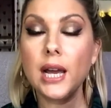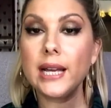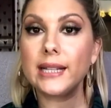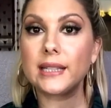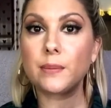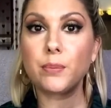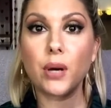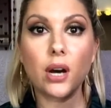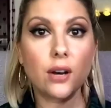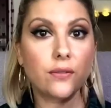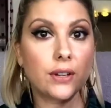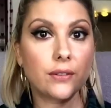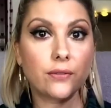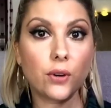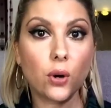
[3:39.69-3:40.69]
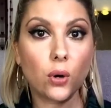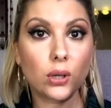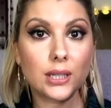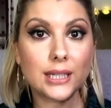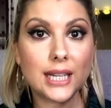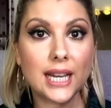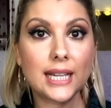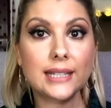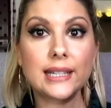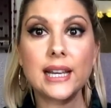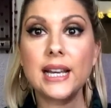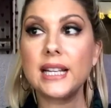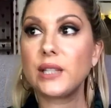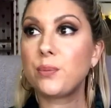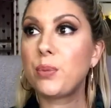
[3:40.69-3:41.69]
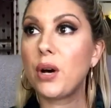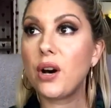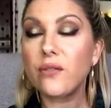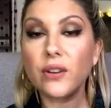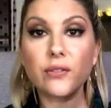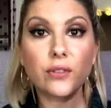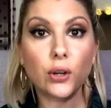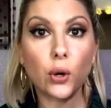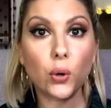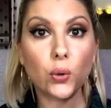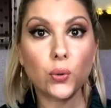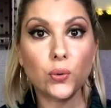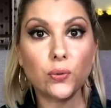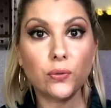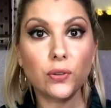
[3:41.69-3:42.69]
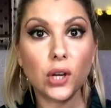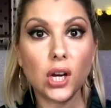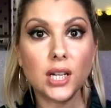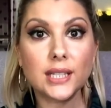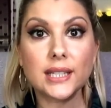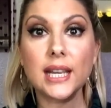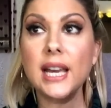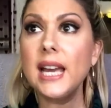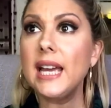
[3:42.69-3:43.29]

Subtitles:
It's perfect for holidays. It's perfect for long haul flights.